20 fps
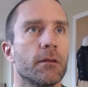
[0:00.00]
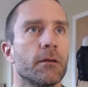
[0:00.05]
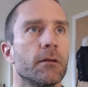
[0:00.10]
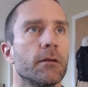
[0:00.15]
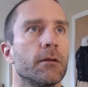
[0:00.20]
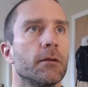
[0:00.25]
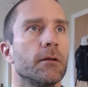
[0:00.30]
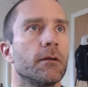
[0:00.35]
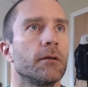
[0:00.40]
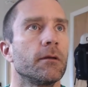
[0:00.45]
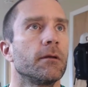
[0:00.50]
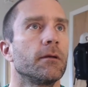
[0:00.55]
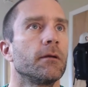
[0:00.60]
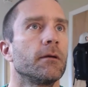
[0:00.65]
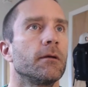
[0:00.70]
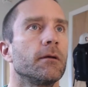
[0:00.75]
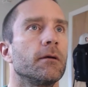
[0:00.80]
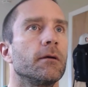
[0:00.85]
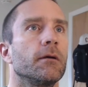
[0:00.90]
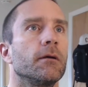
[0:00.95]

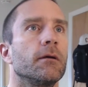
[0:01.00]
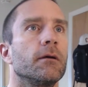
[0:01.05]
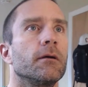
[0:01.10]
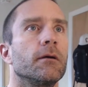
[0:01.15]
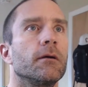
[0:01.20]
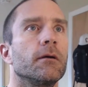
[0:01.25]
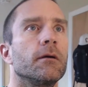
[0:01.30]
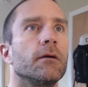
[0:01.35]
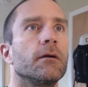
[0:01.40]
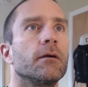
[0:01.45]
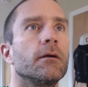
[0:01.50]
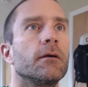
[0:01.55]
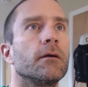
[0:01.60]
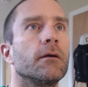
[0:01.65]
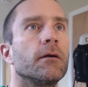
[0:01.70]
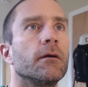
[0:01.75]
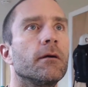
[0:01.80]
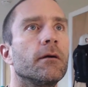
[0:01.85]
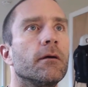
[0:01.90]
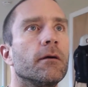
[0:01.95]

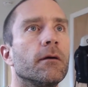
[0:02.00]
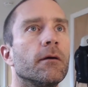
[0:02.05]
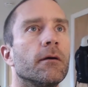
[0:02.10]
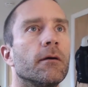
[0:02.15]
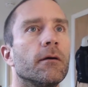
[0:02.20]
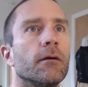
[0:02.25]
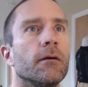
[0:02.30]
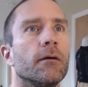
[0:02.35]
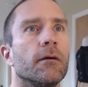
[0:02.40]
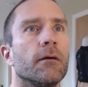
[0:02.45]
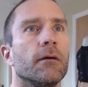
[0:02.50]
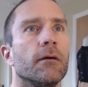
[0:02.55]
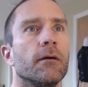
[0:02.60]
Nobody speaks.